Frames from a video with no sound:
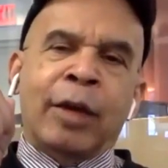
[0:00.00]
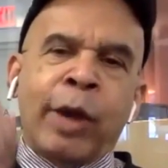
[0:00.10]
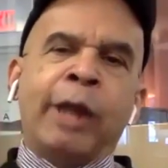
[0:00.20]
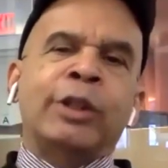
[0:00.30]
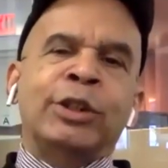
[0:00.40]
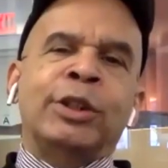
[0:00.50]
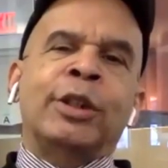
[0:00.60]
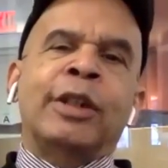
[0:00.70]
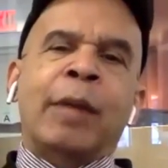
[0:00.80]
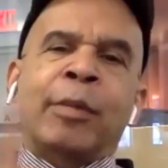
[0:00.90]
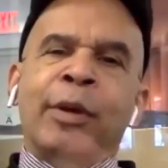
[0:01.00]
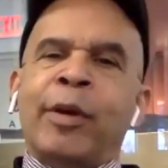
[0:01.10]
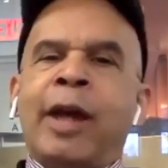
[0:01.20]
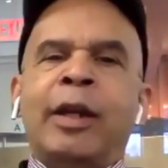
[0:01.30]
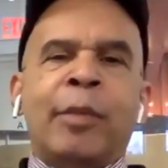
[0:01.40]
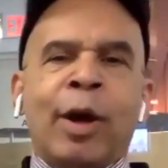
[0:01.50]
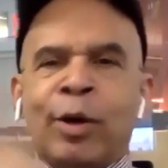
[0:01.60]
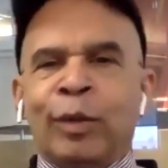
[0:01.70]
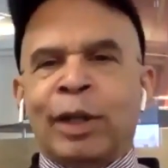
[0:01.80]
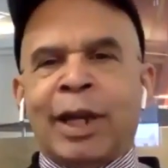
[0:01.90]
registered a Democrat in my
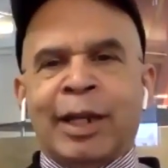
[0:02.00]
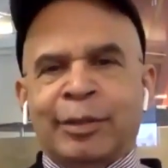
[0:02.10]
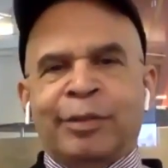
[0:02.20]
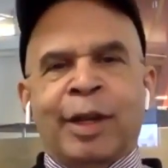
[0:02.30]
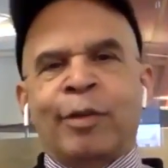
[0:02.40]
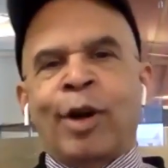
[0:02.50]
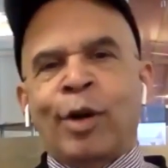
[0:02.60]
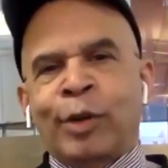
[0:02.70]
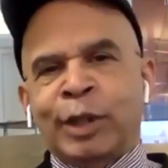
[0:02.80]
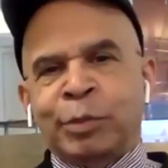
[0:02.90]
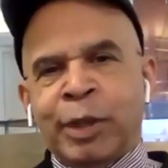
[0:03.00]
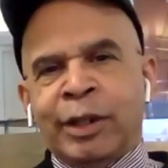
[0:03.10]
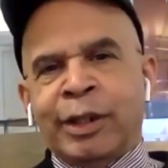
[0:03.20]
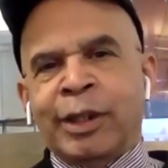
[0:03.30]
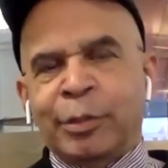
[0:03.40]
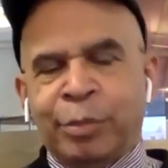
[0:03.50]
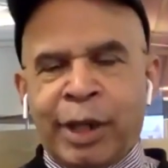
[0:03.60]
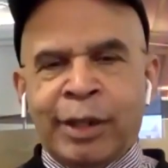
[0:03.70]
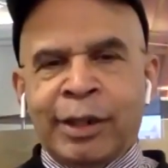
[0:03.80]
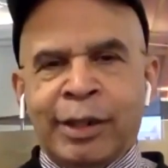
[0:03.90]
whole life. I've always been an
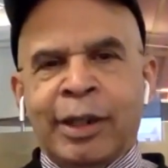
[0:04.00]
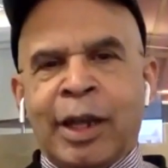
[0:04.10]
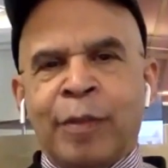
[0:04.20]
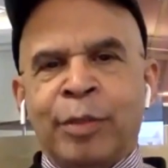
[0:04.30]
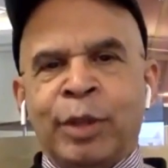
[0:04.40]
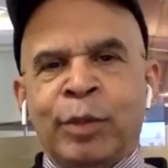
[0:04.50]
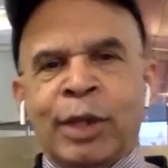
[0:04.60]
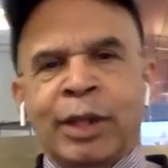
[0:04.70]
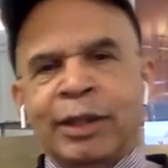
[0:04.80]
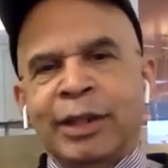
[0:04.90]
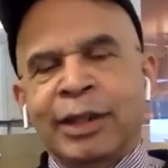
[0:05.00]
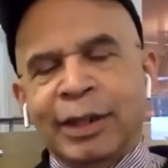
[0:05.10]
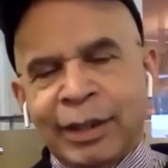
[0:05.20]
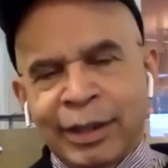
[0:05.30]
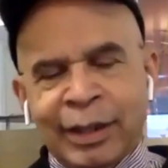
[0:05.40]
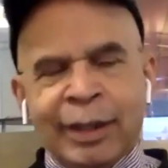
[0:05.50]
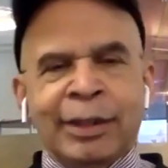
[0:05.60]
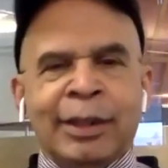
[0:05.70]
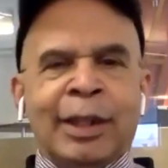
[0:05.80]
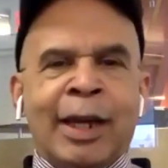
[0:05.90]
independent, and I'll be one
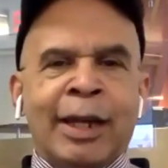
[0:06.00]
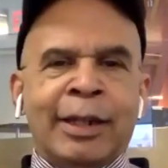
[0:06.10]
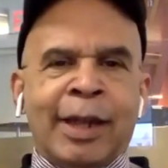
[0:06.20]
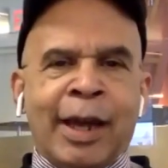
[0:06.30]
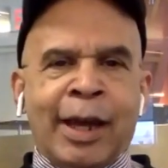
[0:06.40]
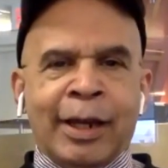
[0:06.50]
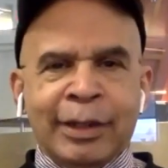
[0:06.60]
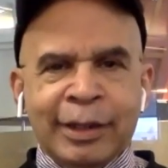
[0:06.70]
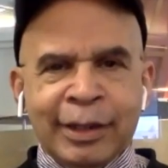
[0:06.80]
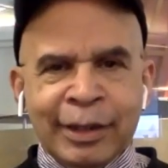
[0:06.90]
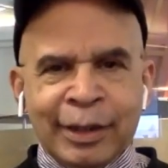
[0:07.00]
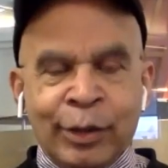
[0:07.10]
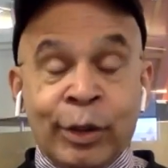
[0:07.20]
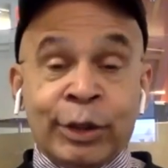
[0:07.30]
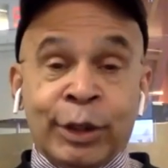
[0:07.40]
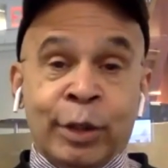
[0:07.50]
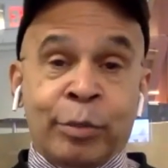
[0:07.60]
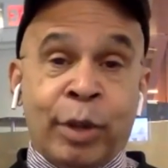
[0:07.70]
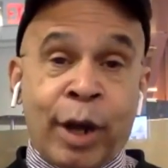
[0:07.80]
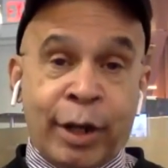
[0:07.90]
until I die. Or until
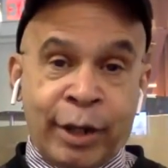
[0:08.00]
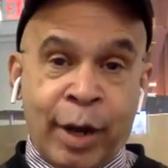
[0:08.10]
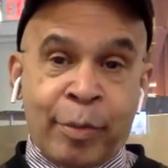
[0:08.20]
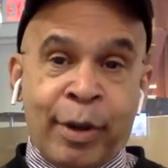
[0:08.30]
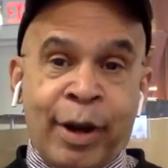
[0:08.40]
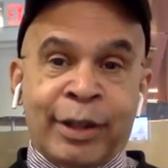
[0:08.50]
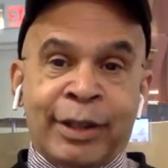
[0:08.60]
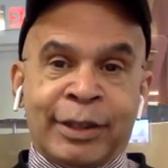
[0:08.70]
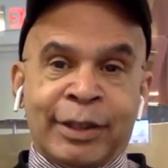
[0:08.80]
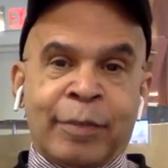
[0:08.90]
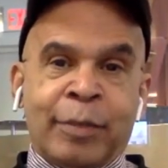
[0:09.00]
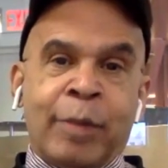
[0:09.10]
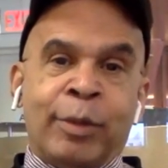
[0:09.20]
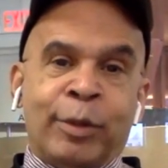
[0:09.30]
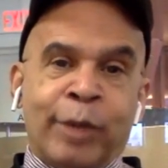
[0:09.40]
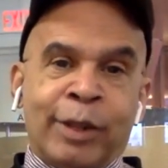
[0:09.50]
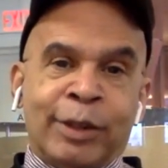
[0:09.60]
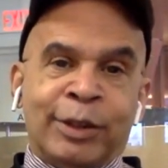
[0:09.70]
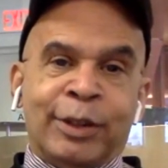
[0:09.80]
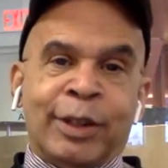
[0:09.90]
the party, our party, is I'm able to
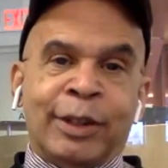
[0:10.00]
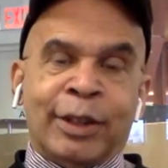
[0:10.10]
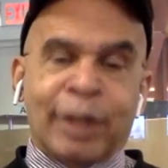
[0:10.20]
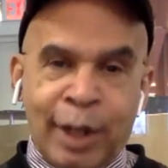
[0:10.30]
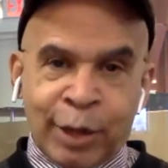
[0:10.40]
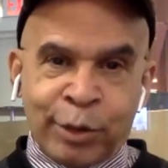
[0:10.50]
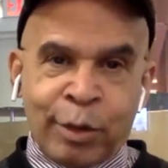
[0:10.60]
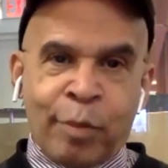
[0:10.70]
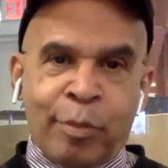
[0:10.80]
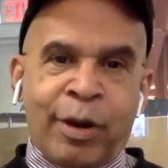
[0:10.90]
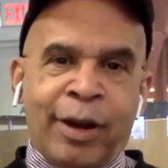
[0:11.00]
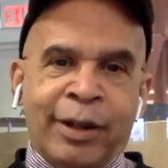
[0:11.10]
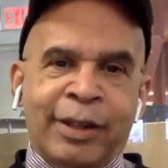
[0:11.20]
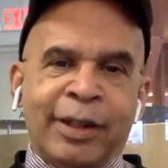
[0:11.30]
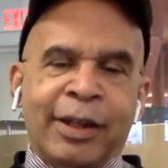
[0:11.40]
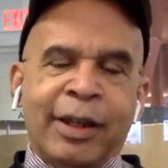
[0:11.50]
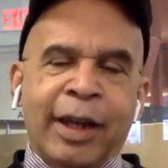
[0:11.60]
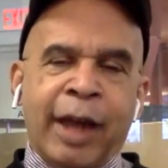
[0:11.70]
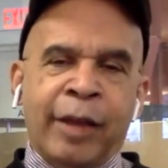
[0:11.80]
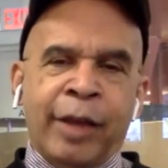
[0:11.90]
register as an electoral party,
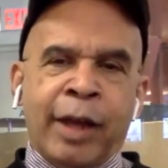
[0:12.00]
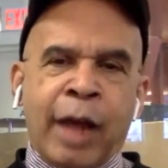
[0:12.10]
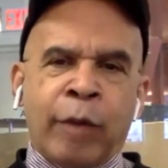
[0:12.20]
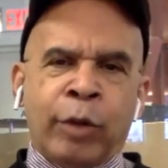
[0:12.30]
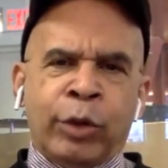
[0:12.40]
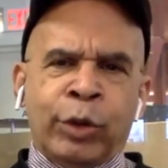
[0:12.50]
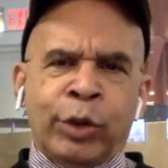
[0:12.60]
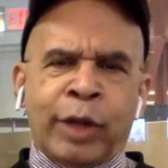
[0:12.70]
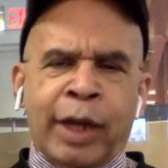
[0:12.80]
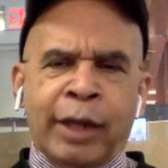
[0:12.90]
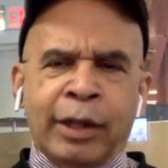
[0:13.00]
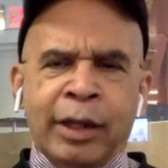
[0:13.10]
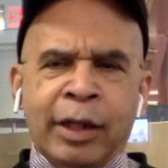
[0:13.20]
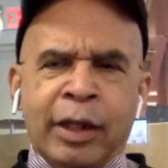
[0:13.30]
and then I will do that.